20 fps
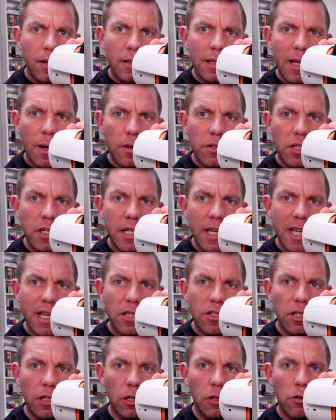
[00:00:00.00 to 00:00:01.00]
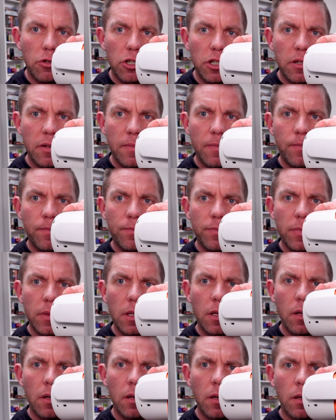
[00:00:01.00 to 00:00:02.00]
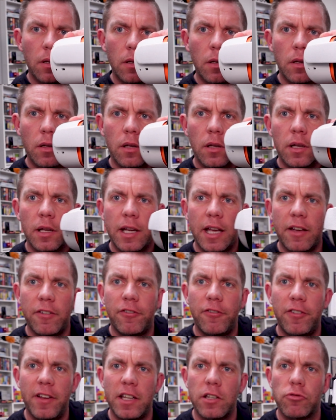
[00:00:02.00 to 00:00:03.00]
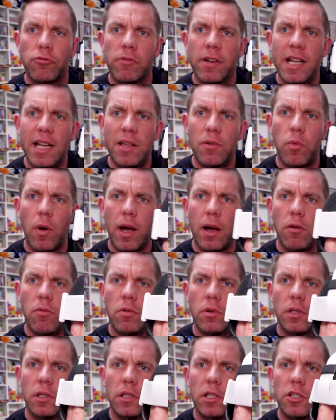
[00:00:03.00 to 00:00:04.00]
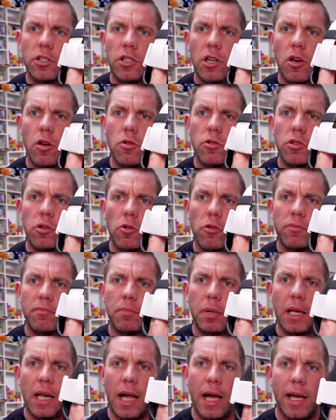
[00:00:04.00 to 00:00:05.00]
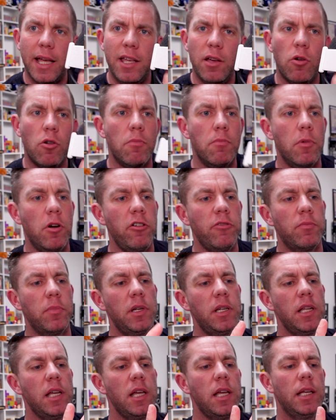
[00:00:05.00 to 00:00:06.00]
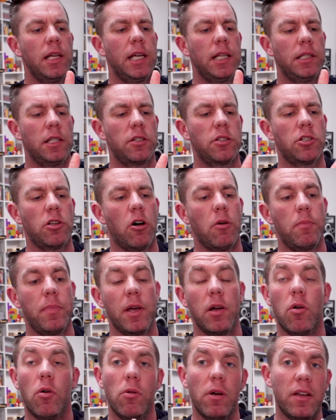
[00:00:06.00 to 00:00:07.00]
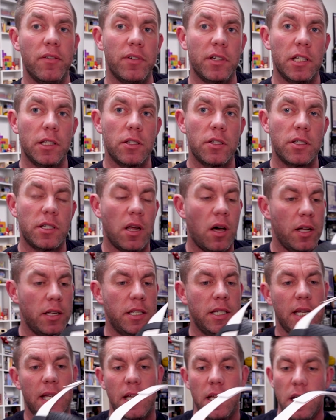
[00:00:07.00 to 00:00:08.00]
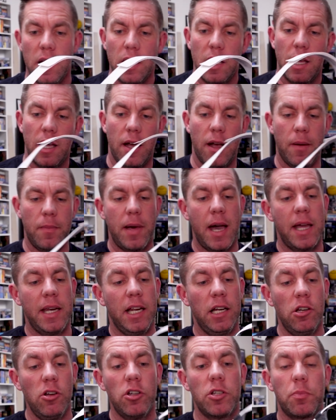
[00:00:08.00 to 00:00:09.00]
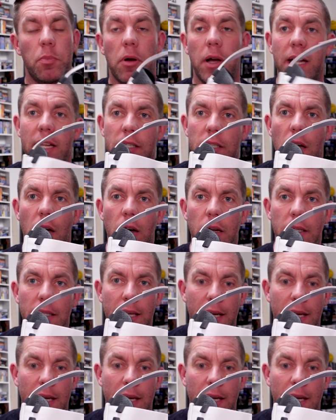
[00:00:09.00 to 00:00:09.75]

Now it's a neat solution. It fits really well. There's no sort of play or movement in this top bit or even at the sides here. And it looks pretty tidy.